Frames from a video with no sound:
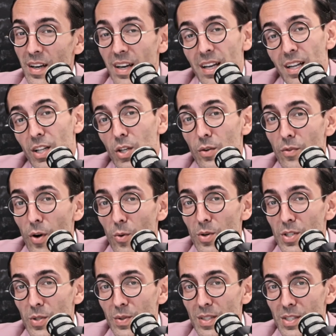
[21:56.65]
and I look
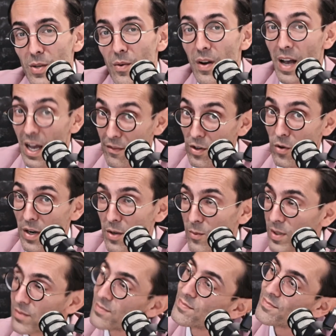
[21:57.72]
forward to it. So have a great
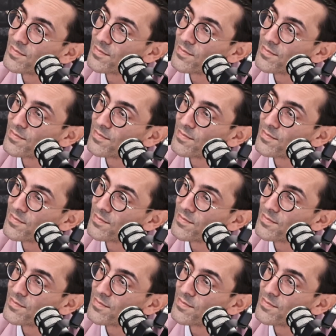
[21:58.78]
one.